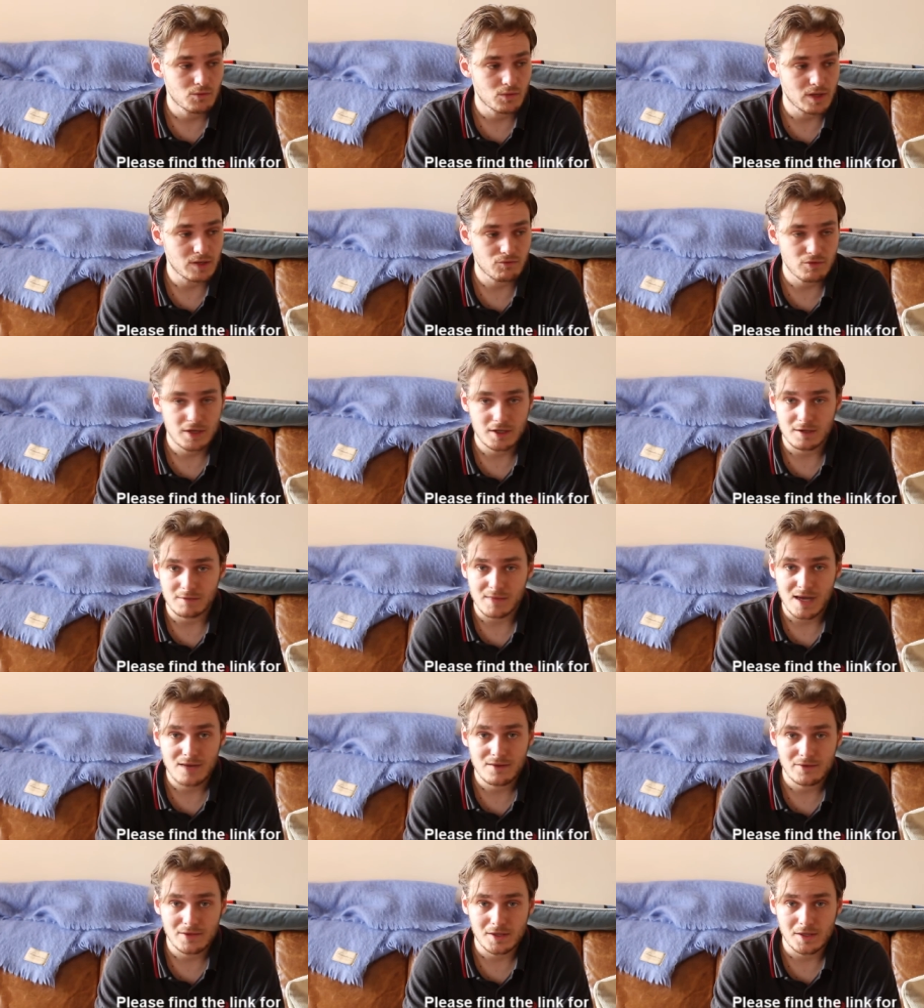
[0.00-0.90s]
we read them
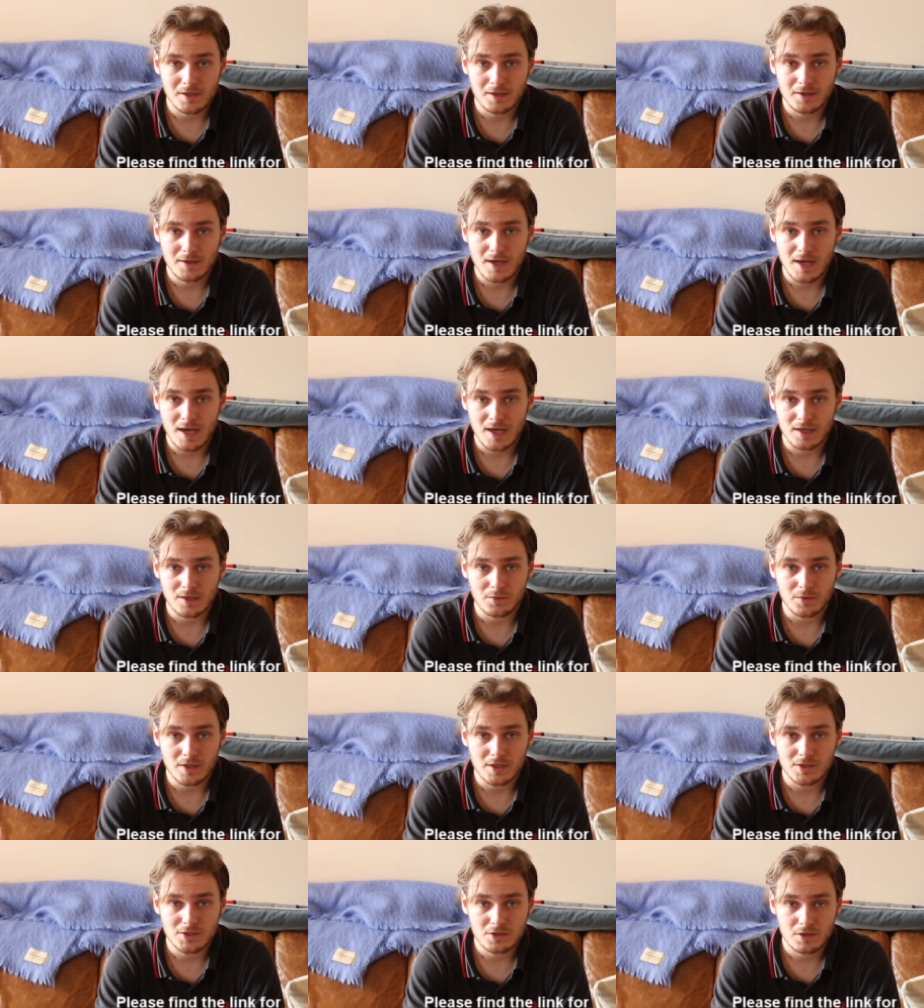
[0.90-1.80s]
avidly
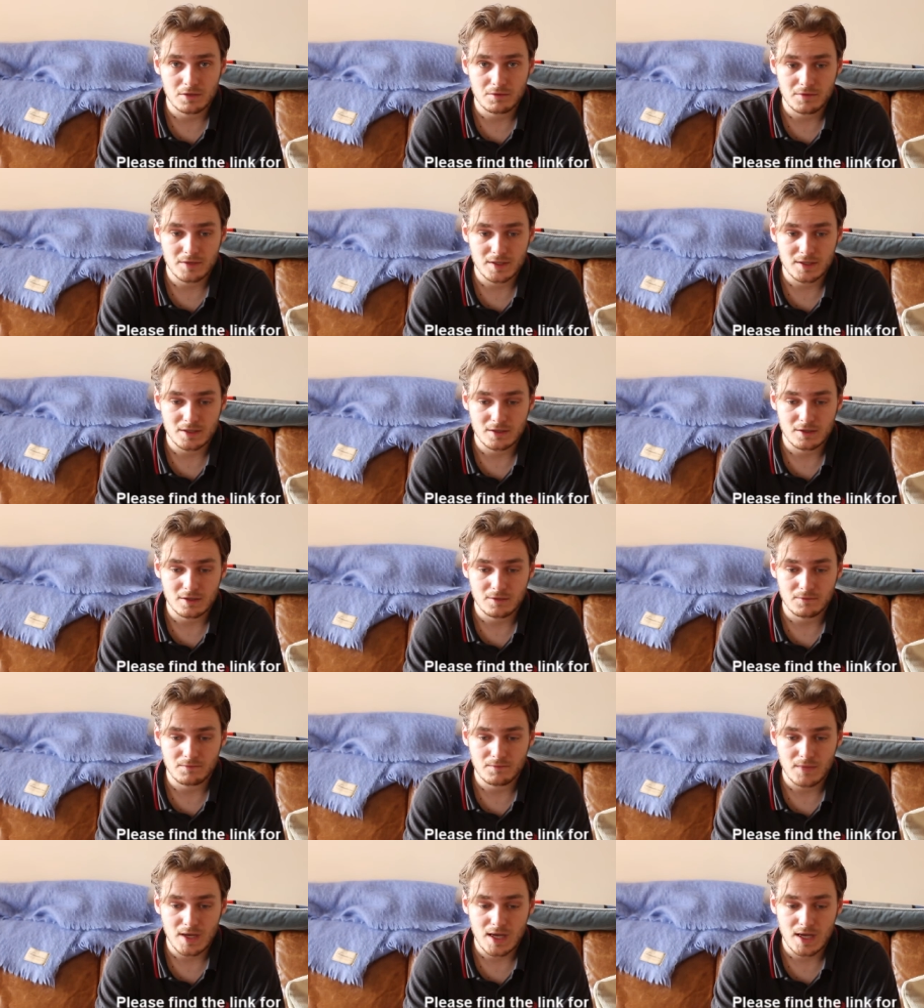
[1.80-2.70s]
and we enjoy reading
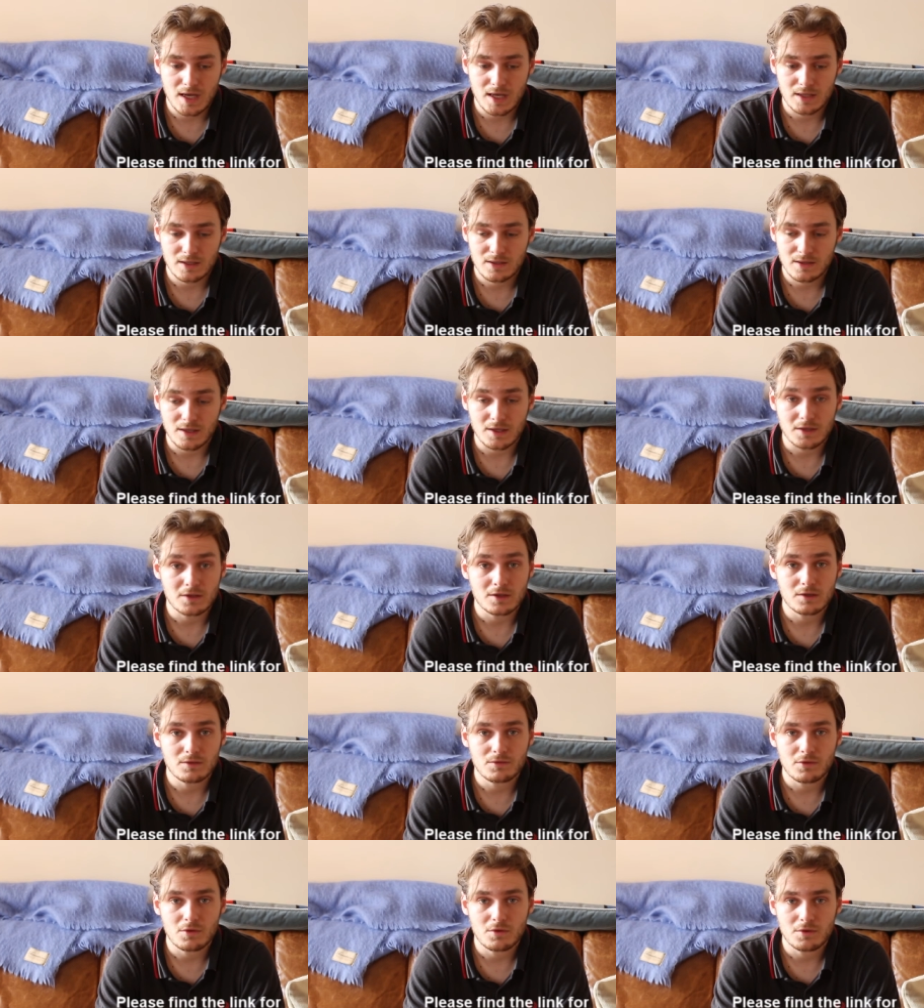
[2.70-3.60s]
them, and thank
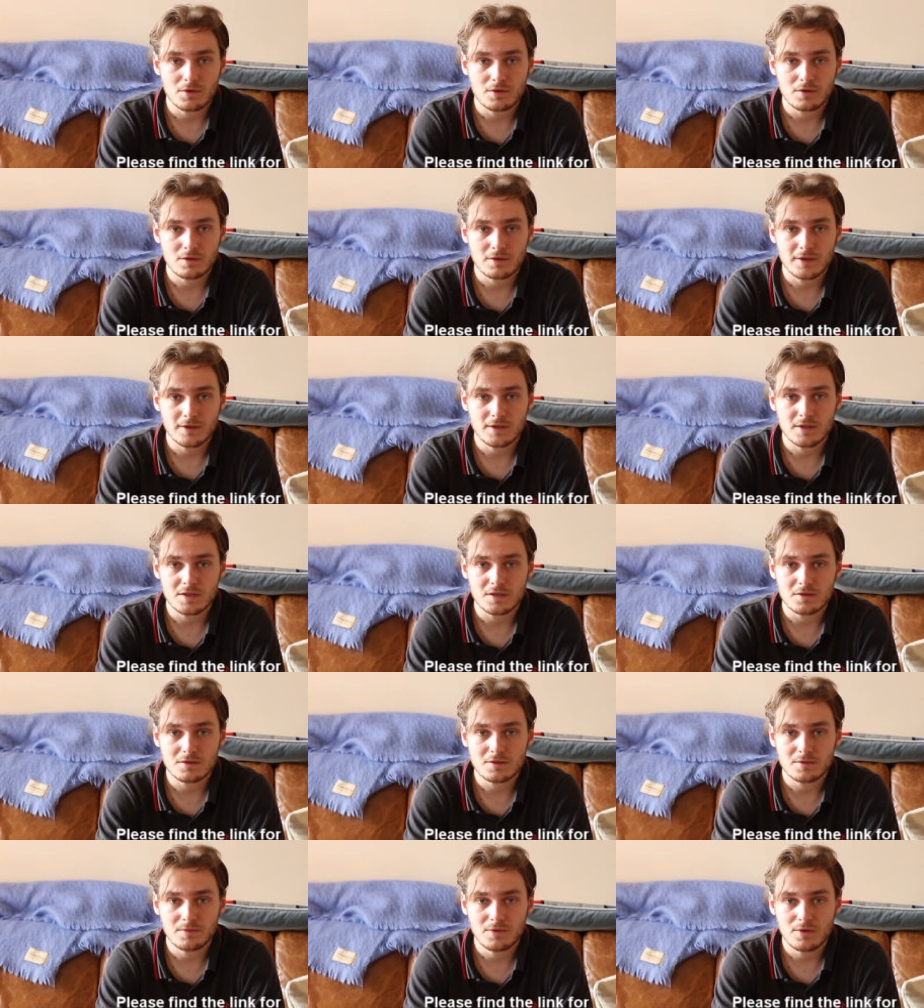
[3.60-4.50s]
you for all your
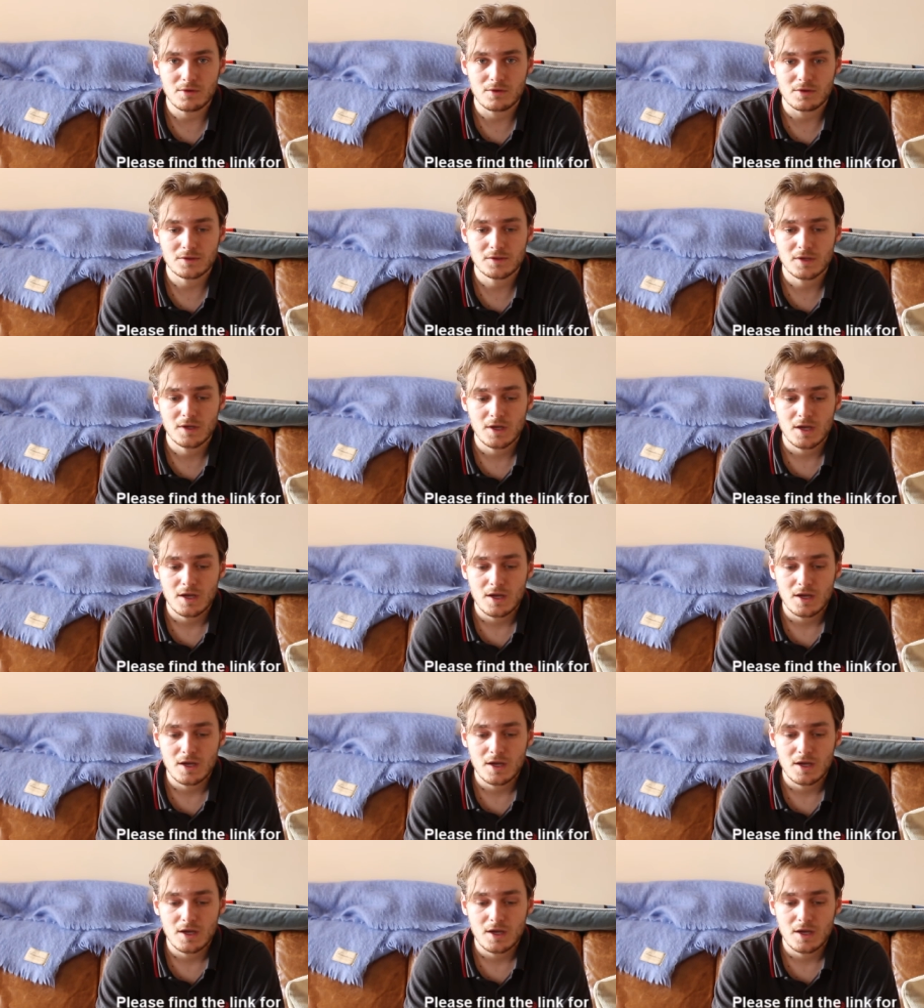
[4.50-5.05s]
continued support.